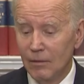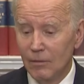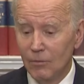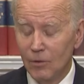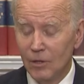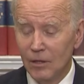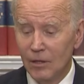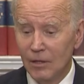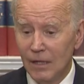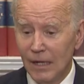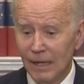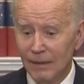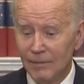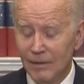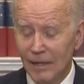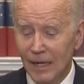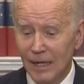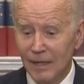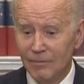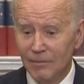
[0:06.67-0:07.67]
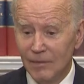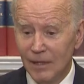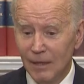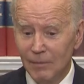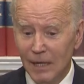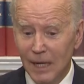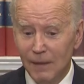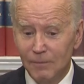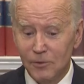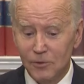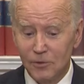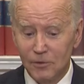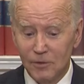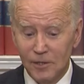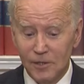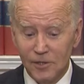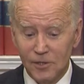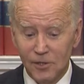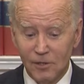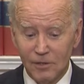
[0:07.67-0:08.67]
Well, I'm
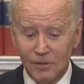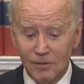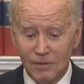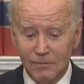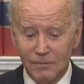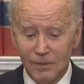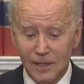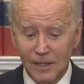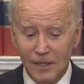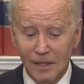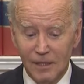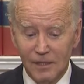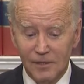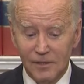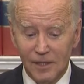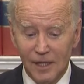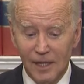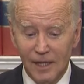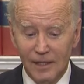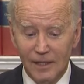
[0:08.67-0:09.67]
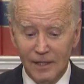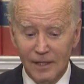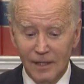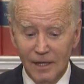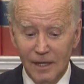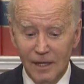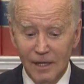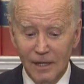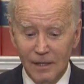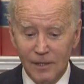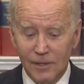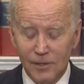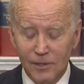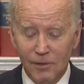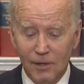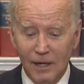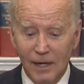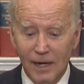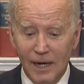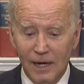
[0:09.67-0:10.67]
absolutely certain because
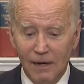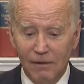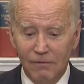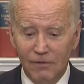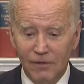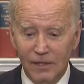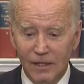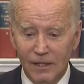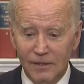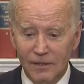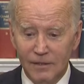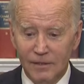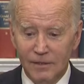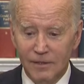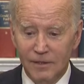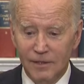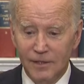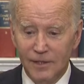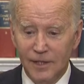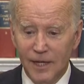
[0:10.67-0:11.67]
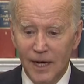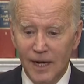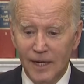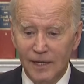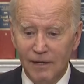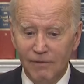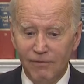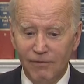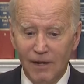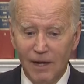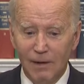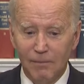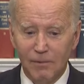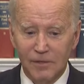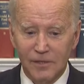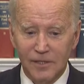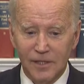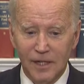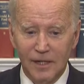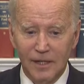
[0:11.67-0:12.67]
you have the
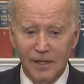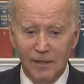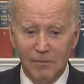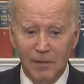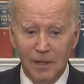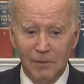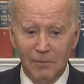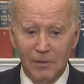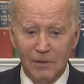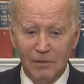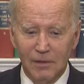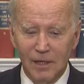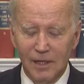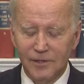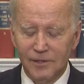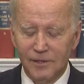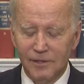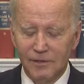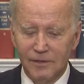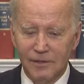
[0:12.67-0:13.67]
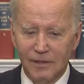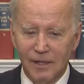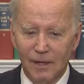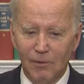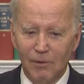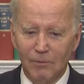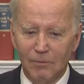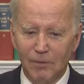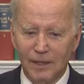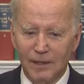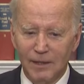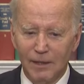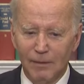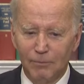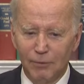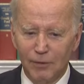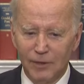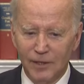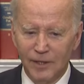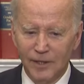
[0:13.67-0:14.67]
95% of the member, I shouldn't say, I won't
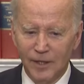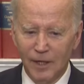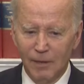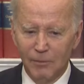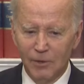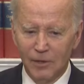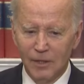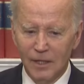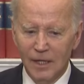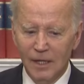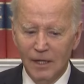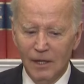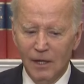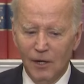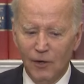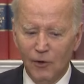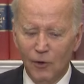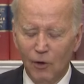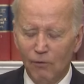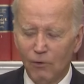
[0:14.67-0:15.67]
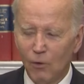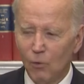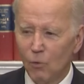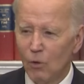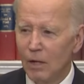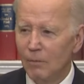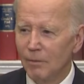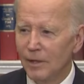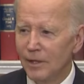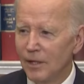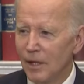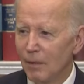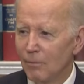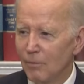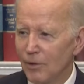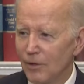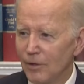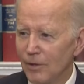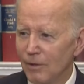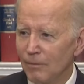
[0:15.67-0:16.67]
print a number. An overwhelming
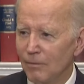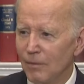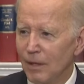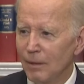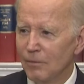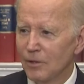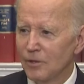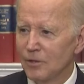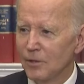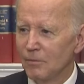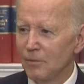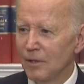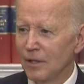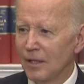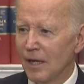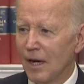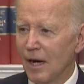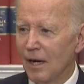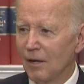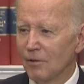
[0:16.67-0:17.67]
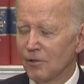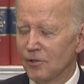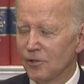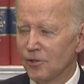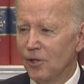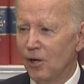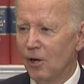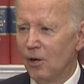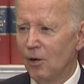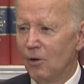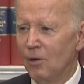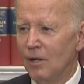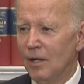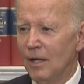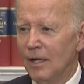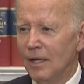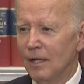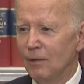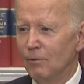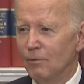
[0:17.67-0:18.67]
number of the members of Congress know
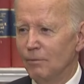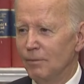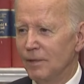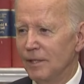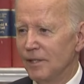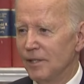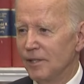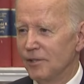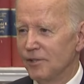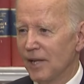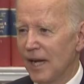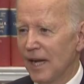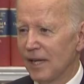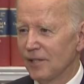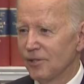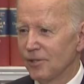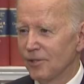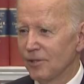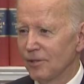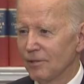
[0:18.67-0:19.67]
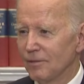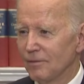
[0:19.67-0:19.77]
it would be a disaster.